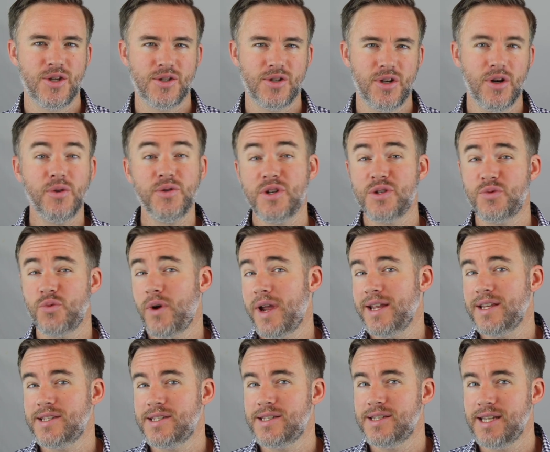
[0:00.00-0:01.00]
So you don't just
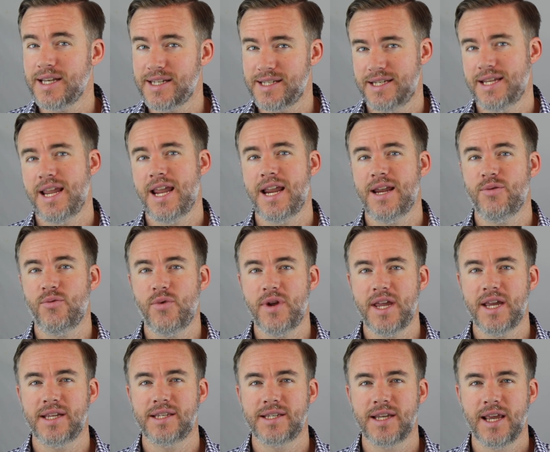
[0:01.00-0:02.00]
wait six to eight
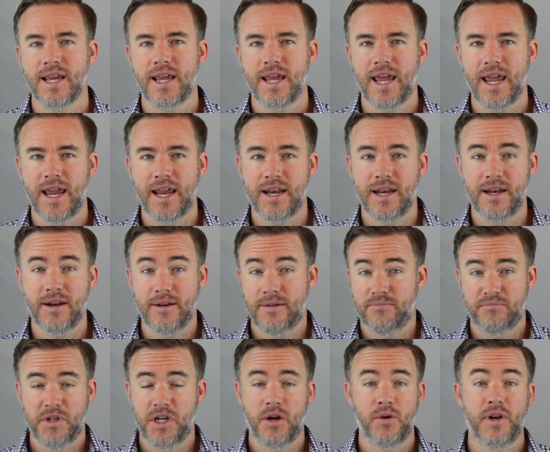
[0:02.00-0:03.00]
weeks and
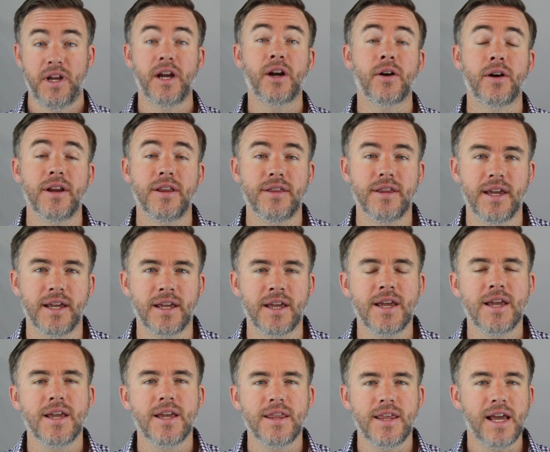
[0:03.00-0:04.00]
you don't hear anything.
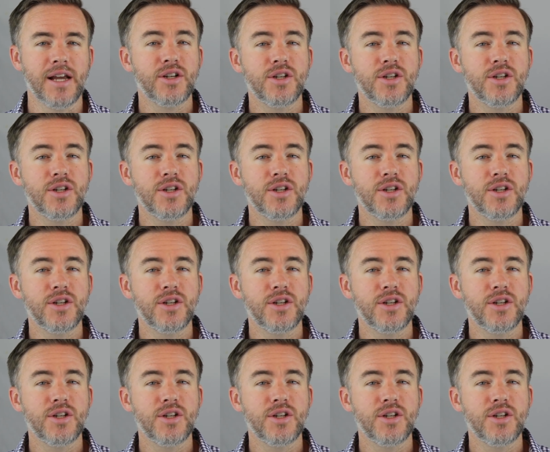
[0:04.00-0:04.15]
They